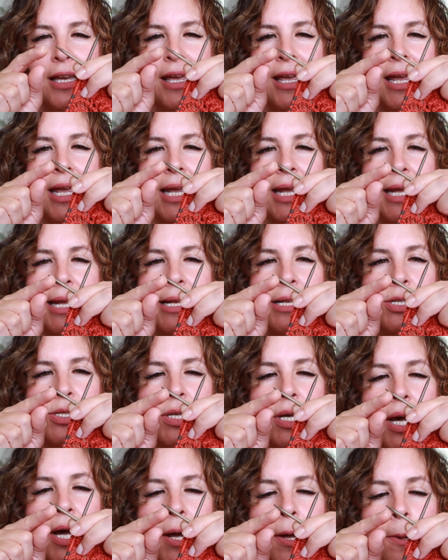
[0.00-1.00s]
and
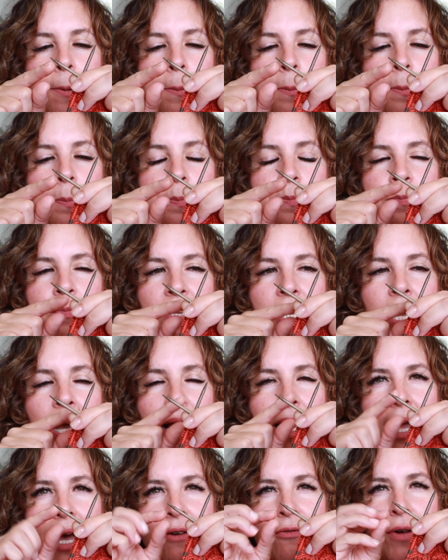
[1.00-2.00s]
yeah,
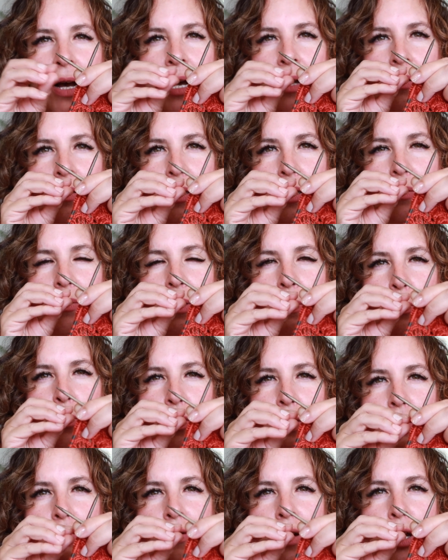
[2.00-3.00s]
I have a little bit
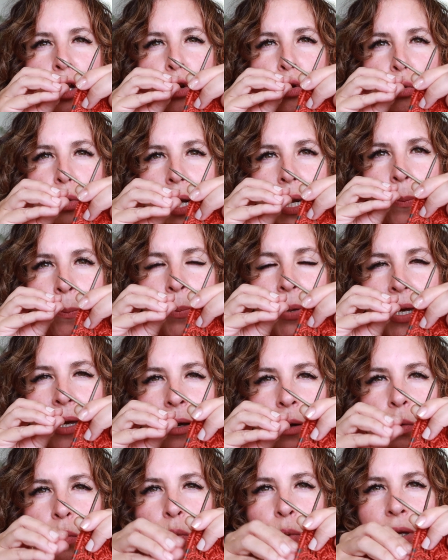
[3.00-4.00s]
more of a grip
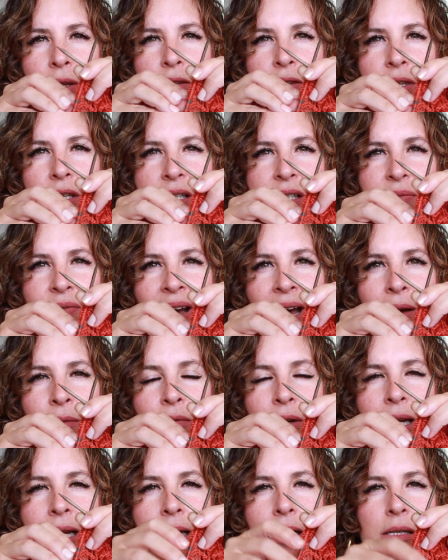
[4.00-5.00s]
with this
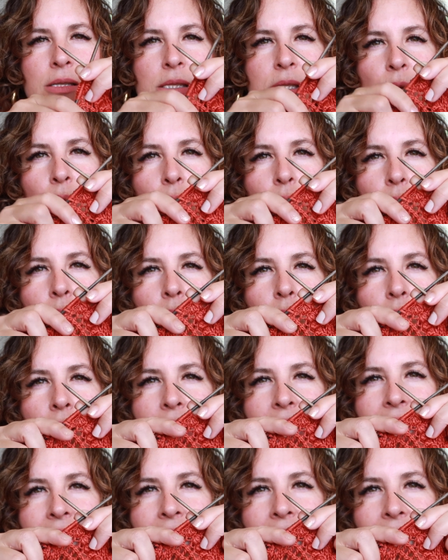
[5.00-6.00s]
fabric, so
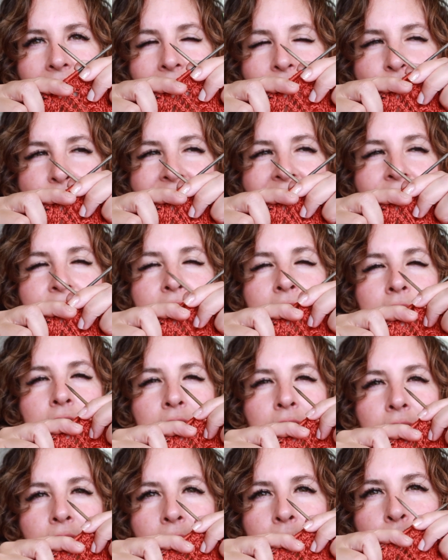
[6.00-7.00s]
I just have a
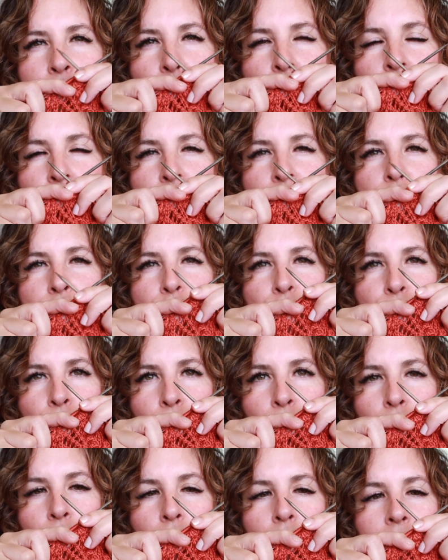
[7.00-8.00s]
little bit more
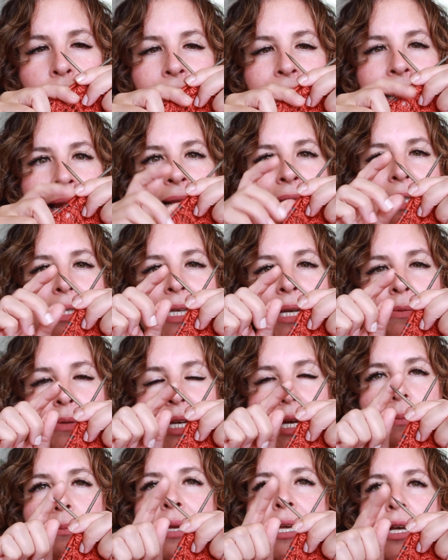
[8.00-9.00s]
control. And at the same
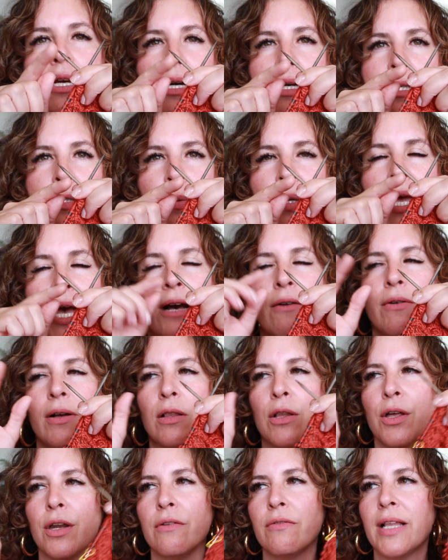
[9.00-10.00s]
time, because we have a
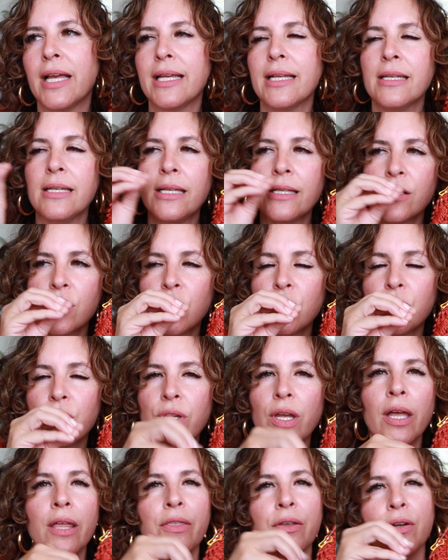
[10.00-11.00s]
lot of like knit 2
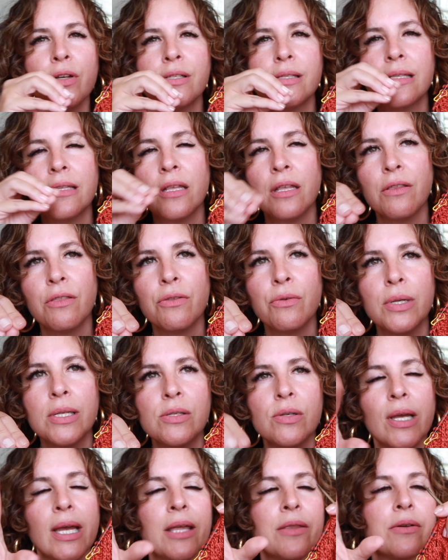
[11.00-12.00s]
togethers, knit 3
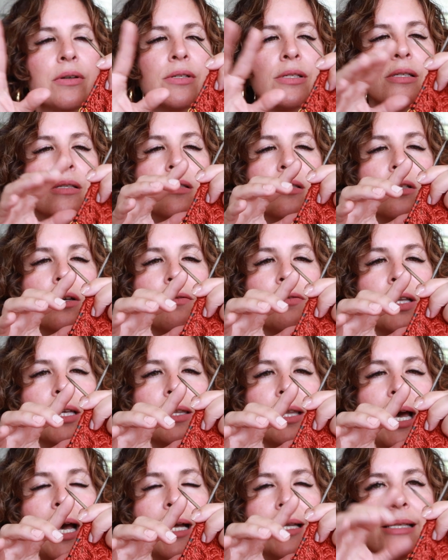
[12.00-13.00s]
togethers and stuff
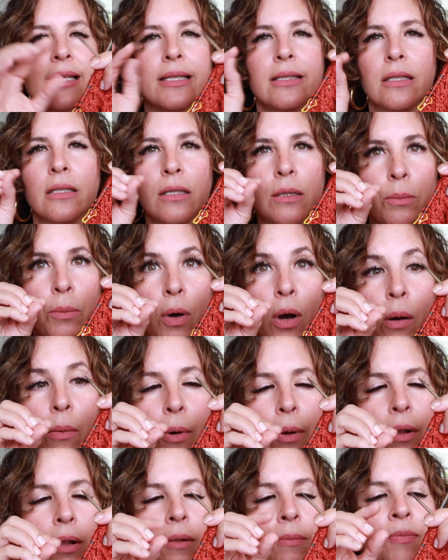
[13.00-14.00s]
like that, and then the
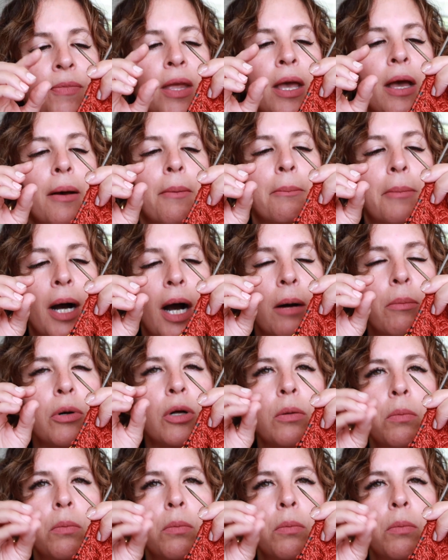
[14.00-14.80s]
bubble, I